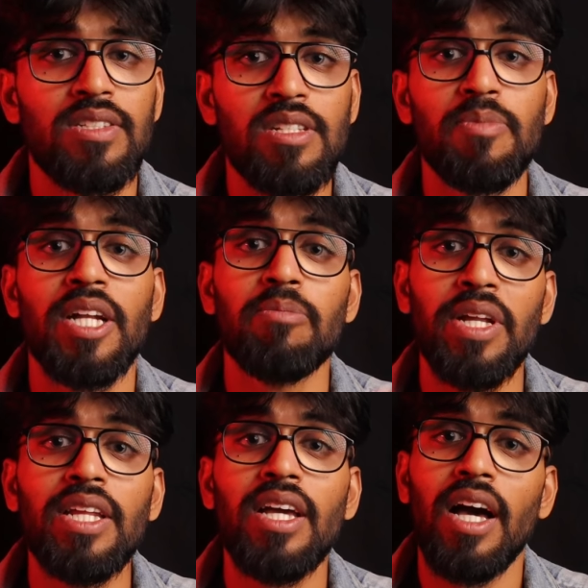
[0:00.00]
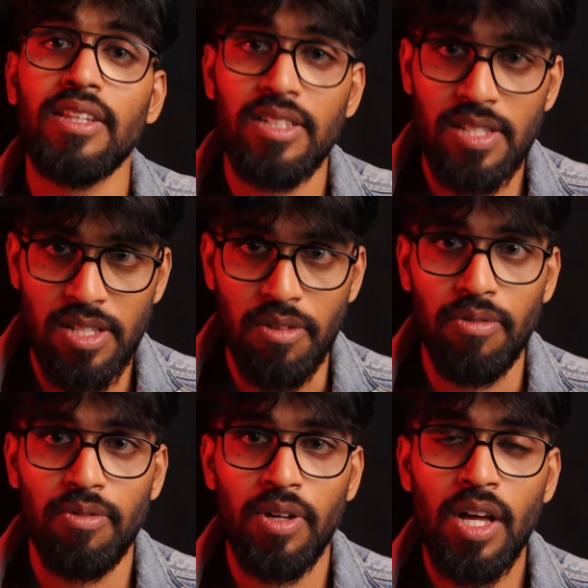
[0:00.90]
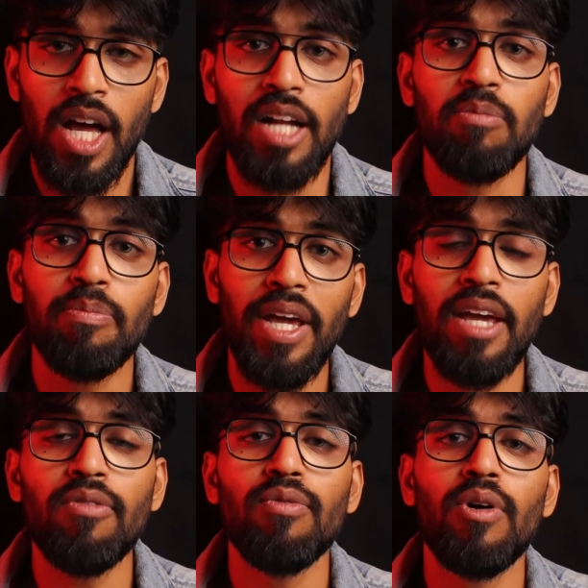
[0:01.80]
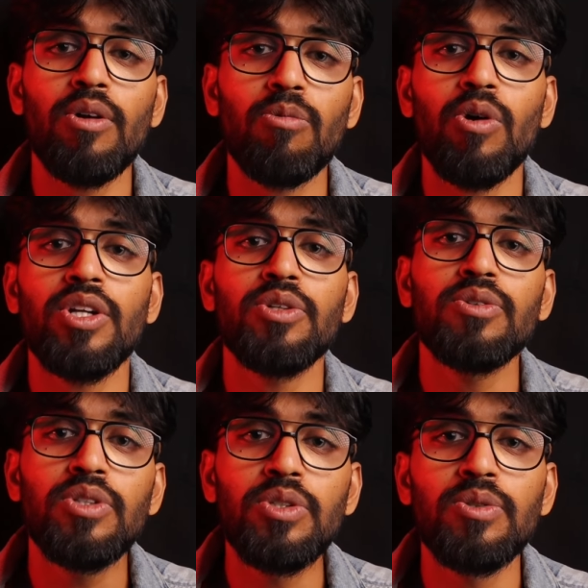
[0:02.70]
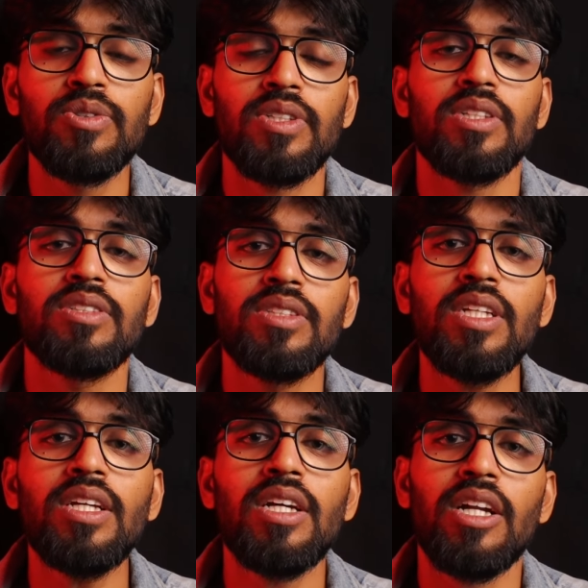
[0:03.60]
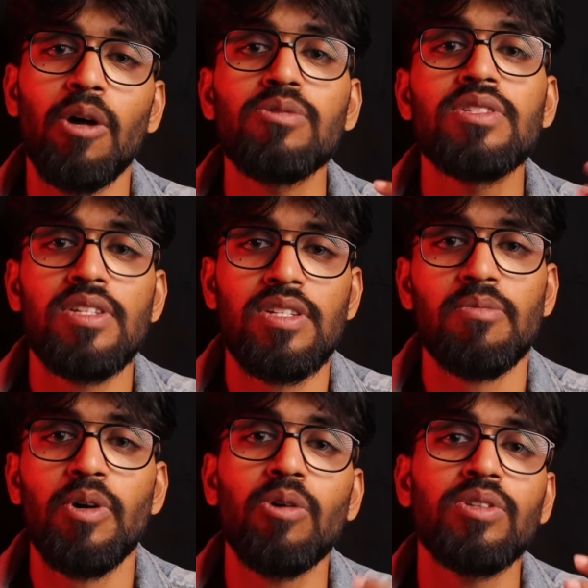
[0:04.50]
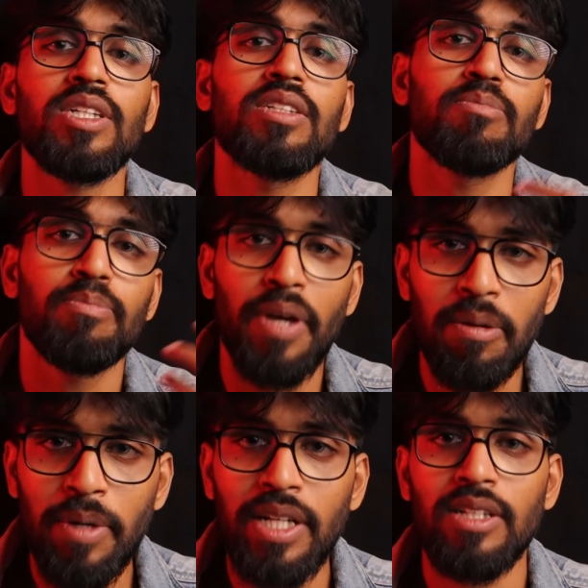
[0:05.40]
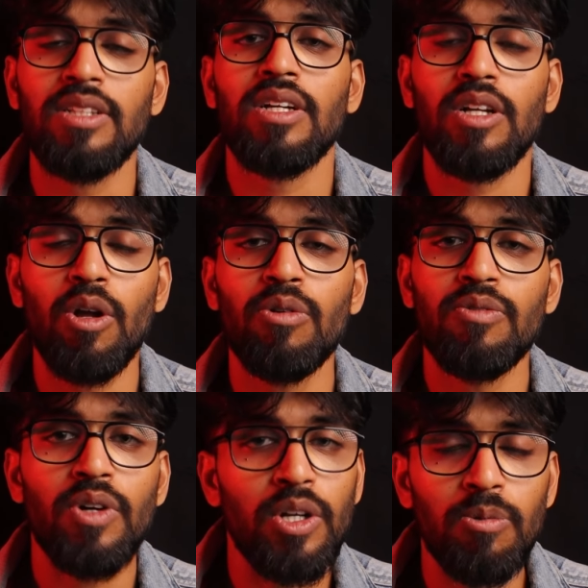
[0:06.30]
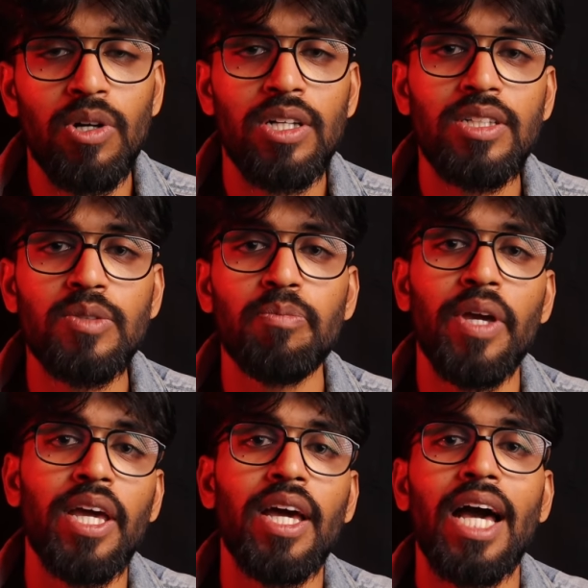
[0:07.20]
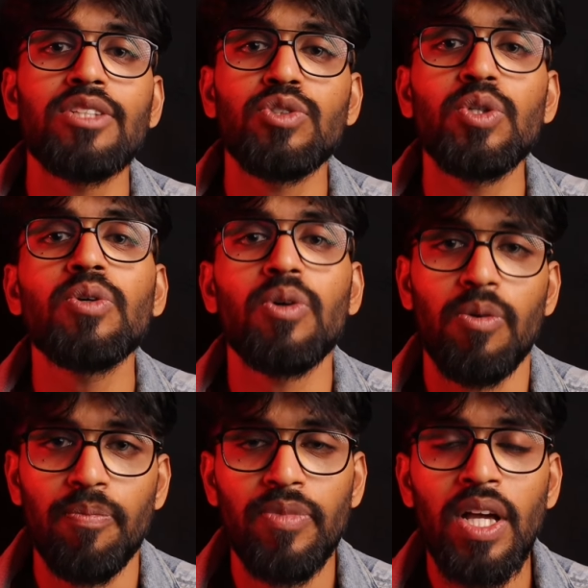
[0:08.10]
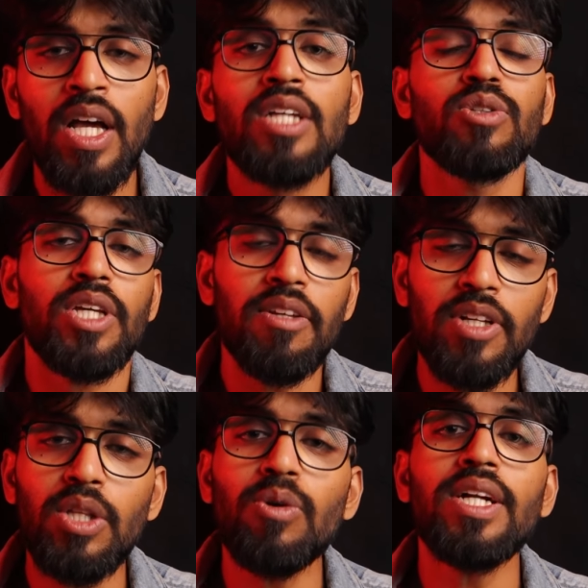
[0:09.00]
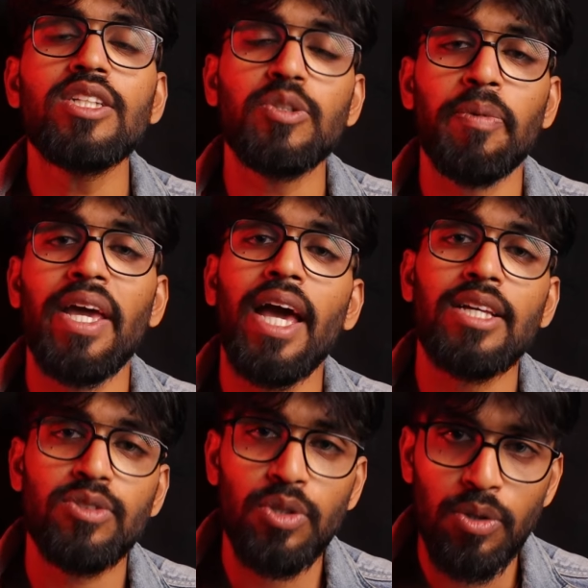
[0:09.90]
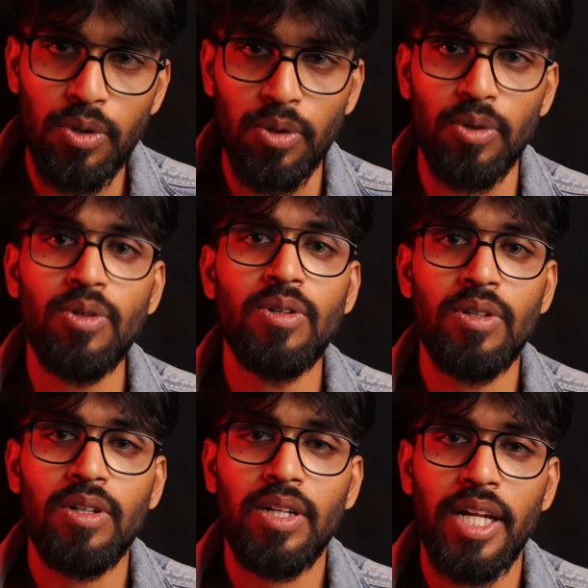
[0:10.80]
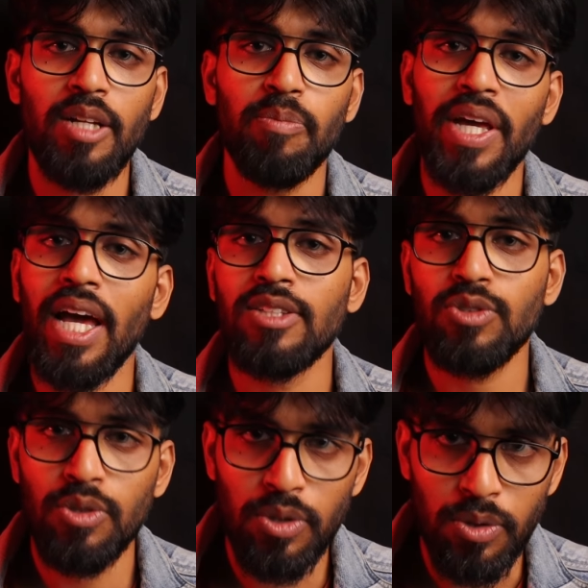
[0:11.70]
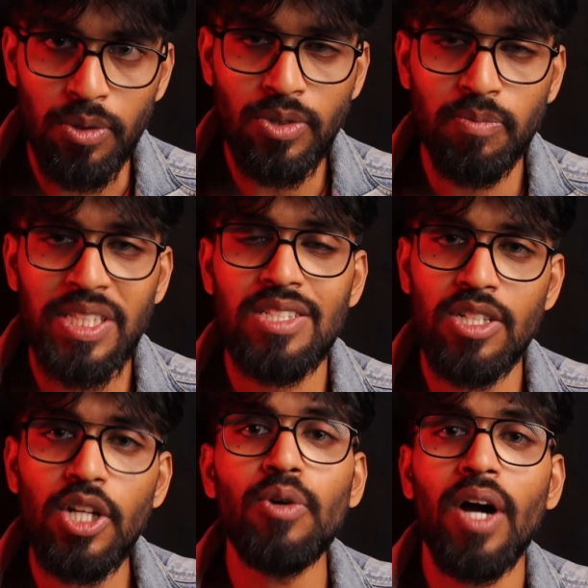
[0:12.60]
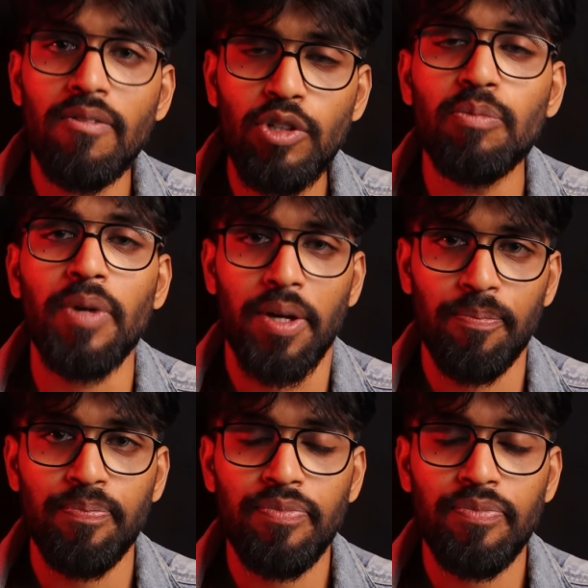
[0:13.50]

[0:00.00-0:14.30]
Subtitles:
system and many other stuff. And pay for what you use is the cloud system. How the payment in the cloud world works is pay as you go. So even though it is pay as you go, right? Pay as you use, but still you have to pay.